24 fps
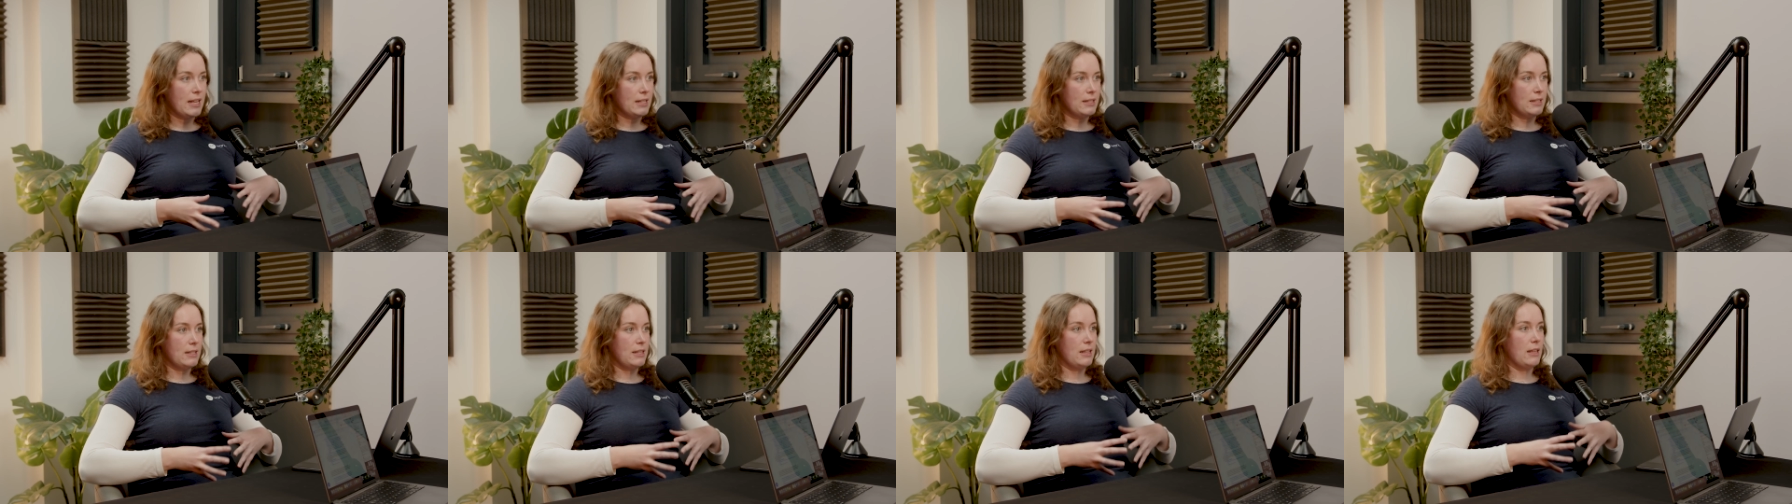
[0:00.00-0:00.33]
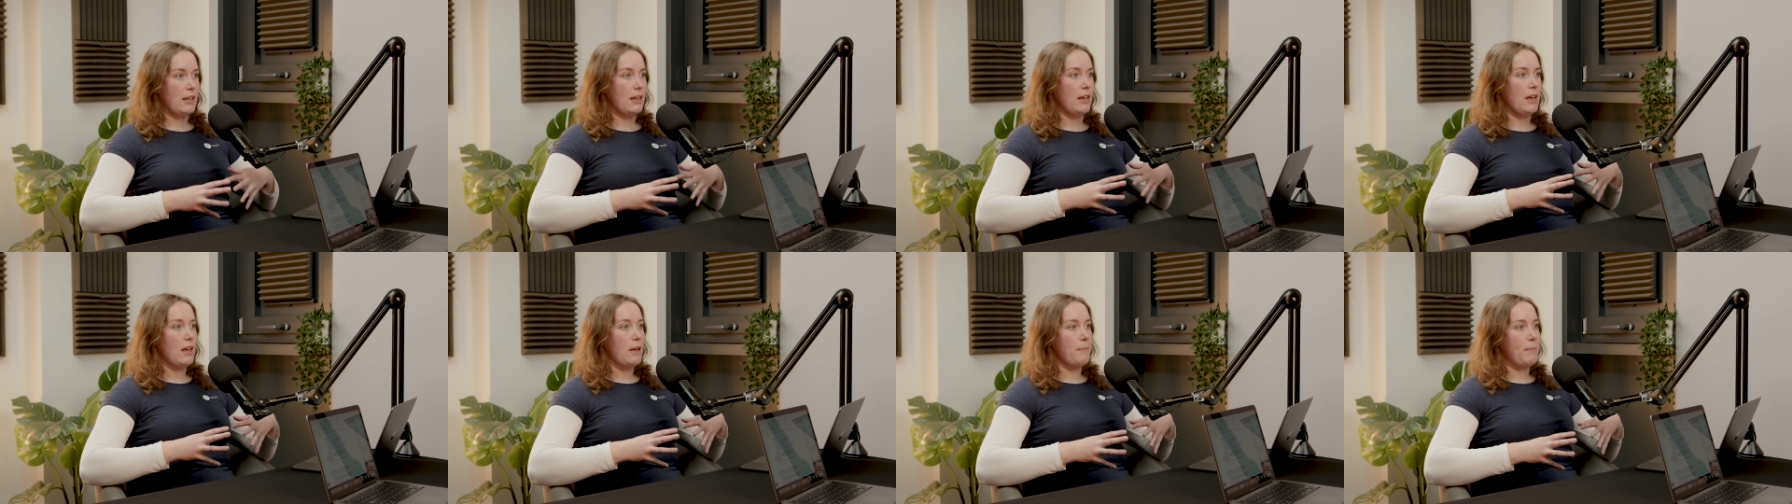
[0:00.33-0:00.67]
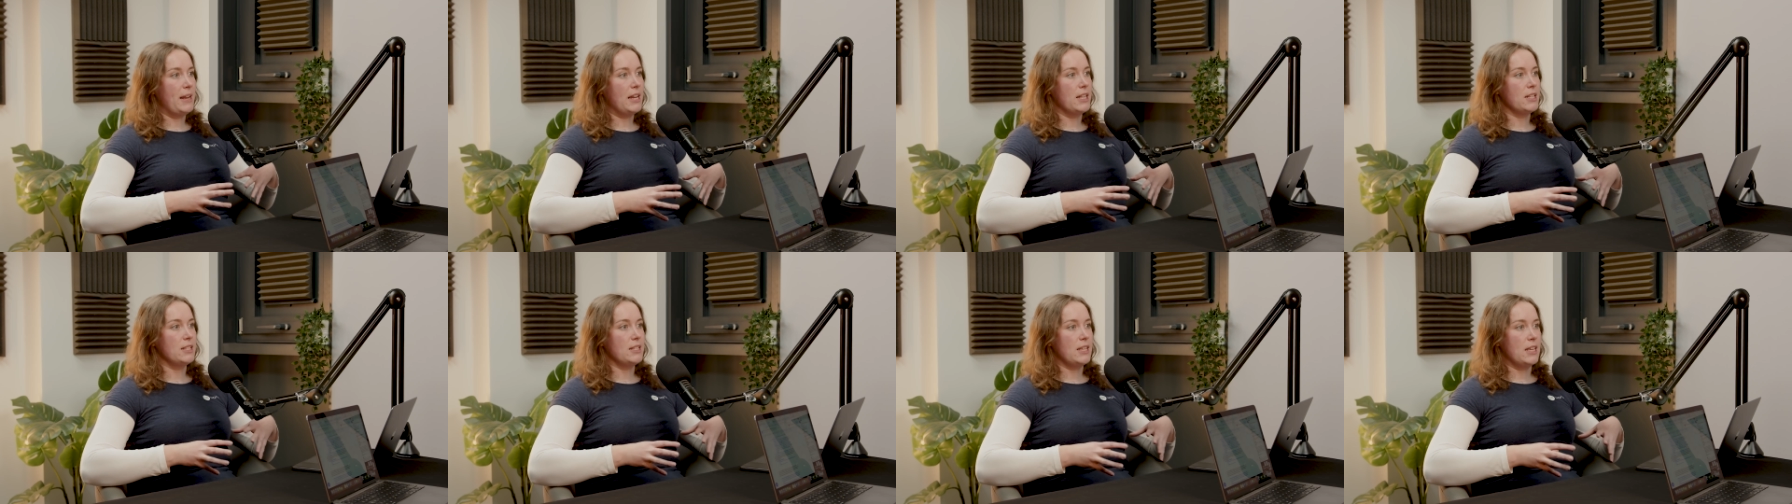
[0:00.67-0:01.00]
is the
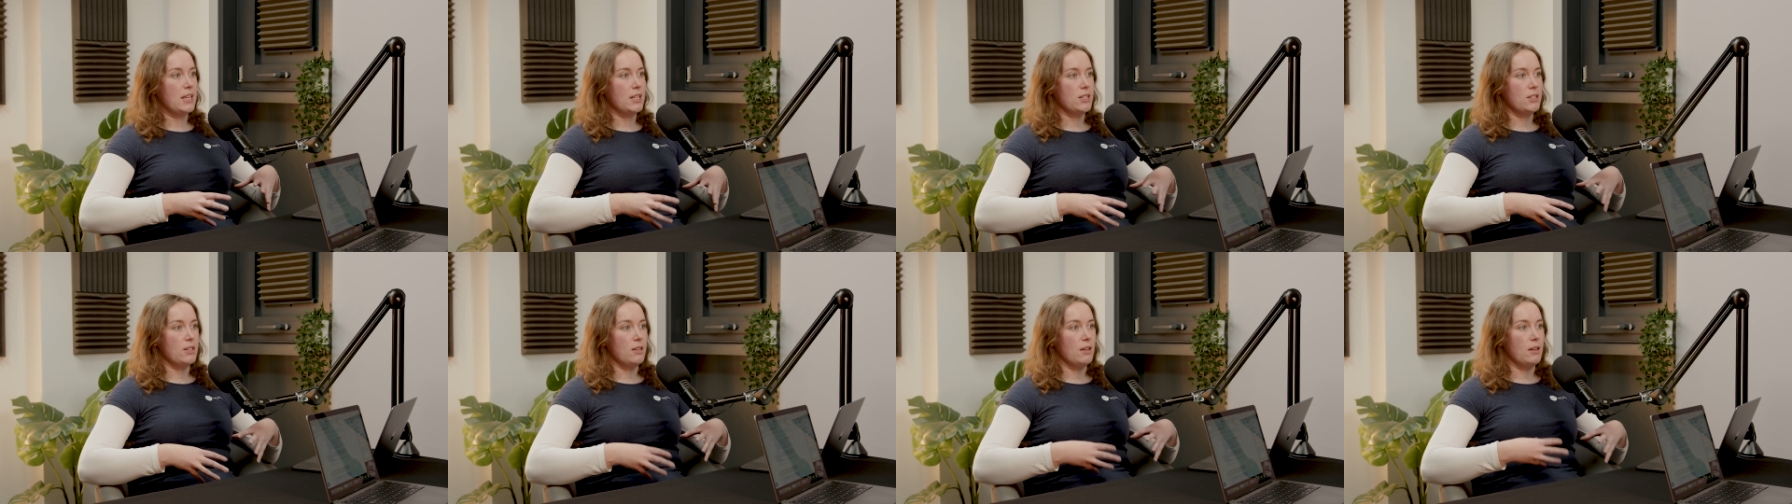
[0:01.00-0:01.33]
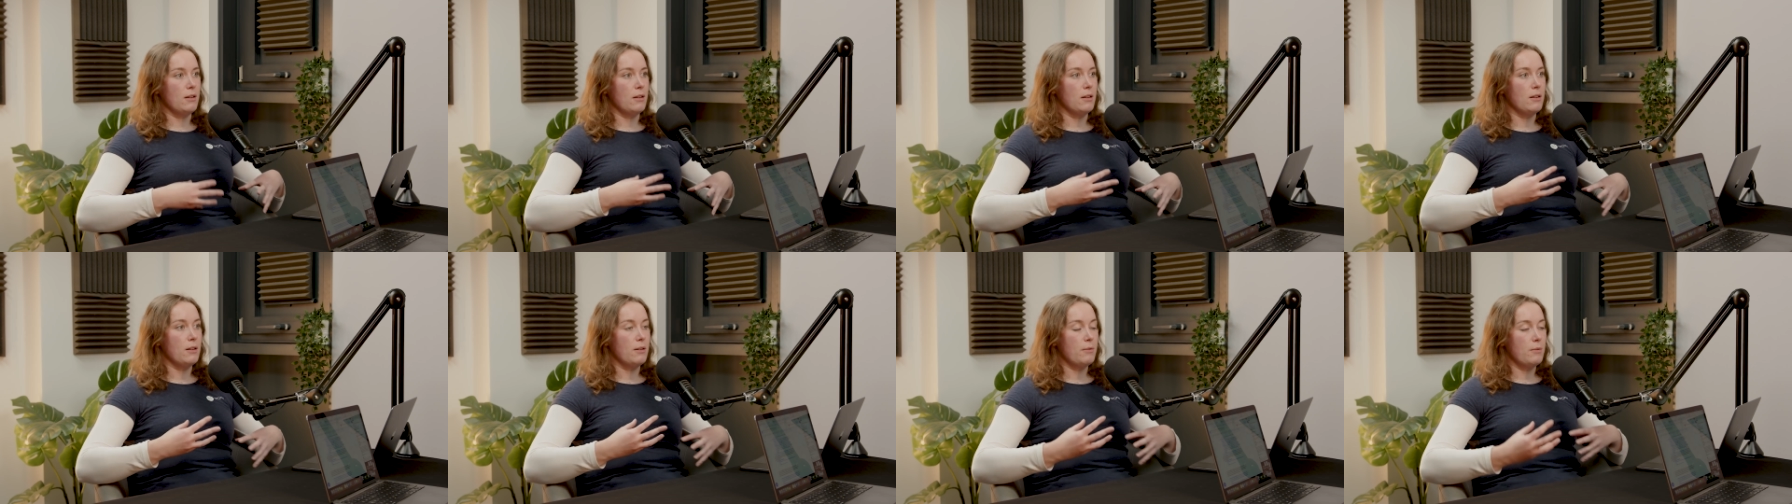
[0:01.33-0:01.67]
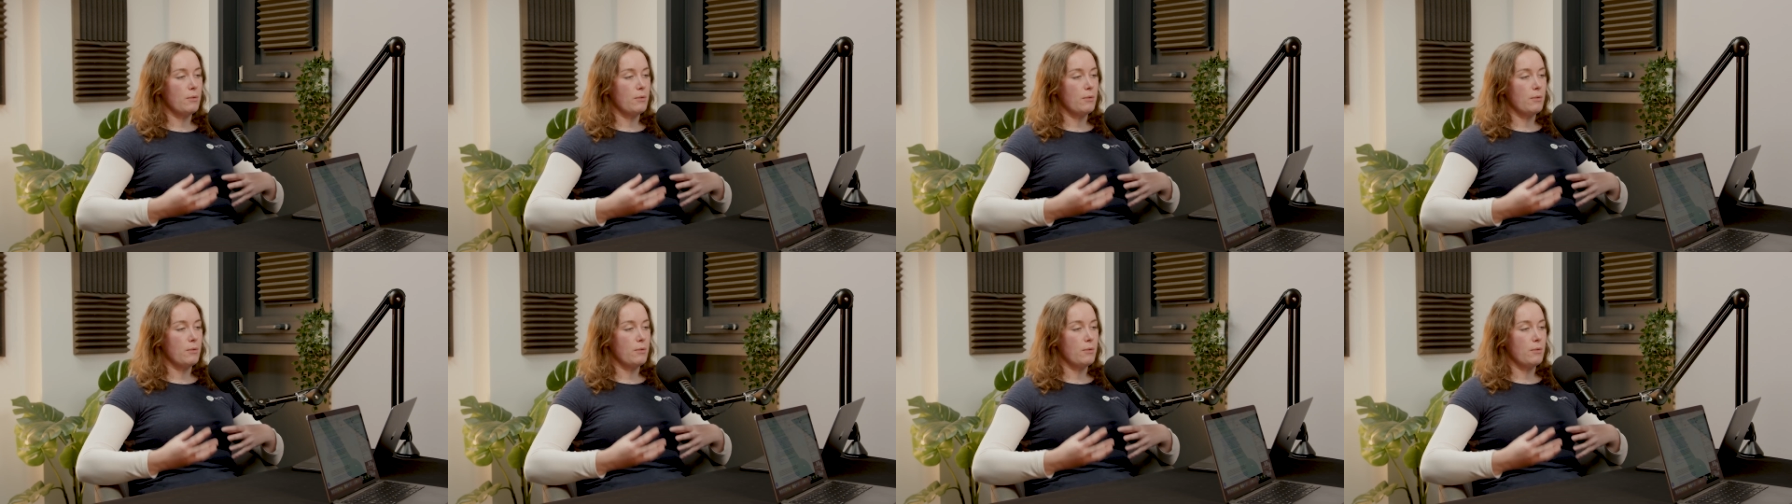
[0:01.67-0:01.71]
ability to